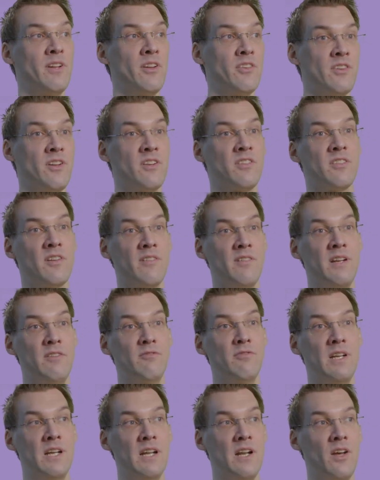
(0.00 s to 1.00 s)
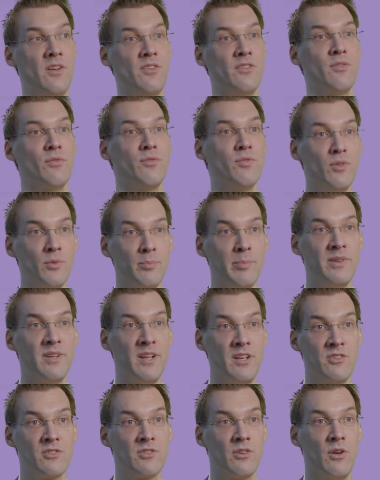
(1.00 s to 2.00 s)
doesn't necessarily realize the full
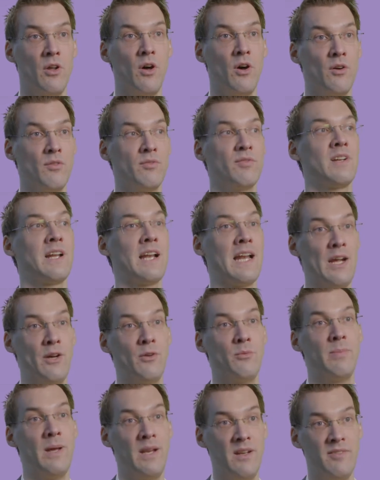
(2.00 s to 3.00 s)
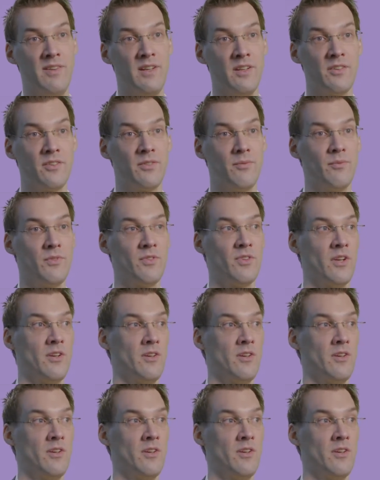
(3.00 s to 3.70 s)
potential of cloud benefits. So